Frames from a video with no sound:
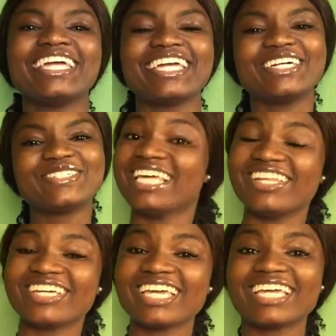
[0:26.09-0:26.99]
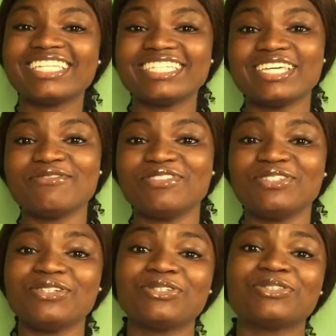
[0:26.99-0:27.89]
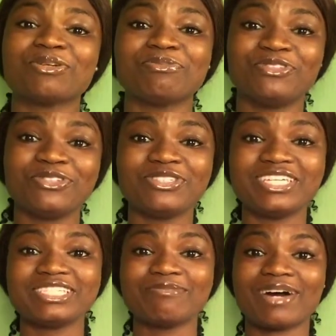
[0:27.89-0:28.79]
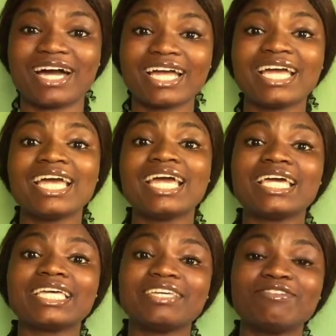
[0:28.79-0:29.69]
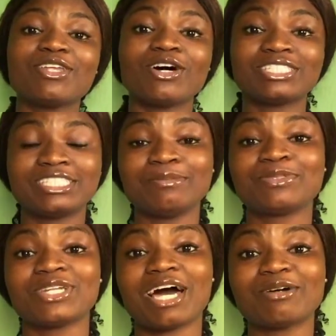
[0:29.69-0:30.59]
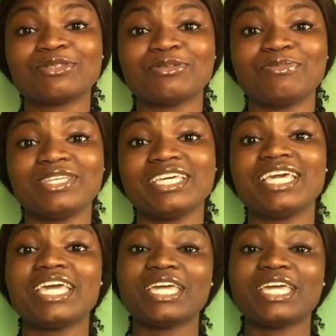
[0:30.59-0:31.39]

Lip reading: Yes, Nelo Okeke did a video some few days back giving us tips on how to be